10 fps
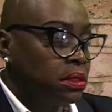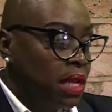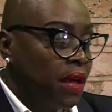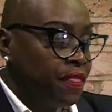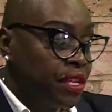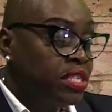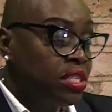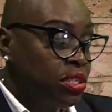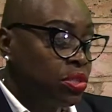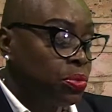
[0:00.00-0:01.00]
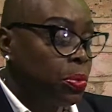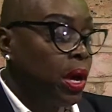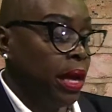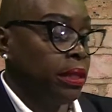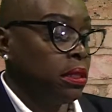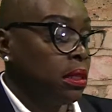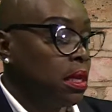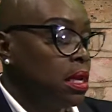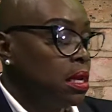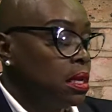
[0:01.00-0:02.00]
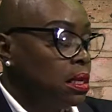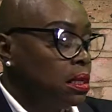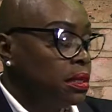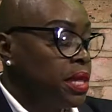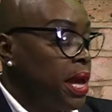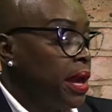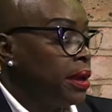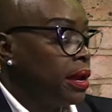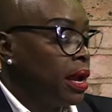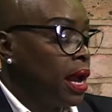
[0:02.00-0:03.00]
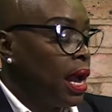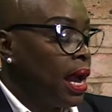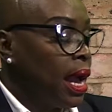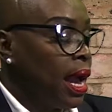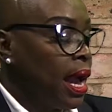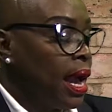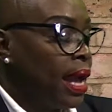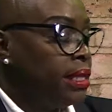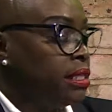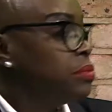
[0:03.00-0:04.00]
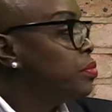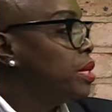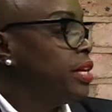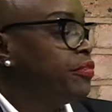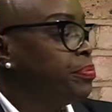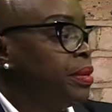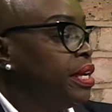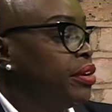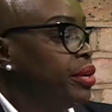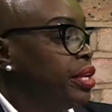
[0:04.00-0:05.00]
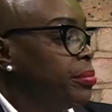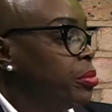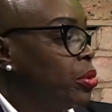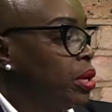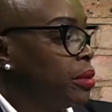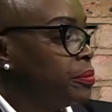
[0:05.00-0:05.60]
Now this is the one that I didn't want to even be here anymore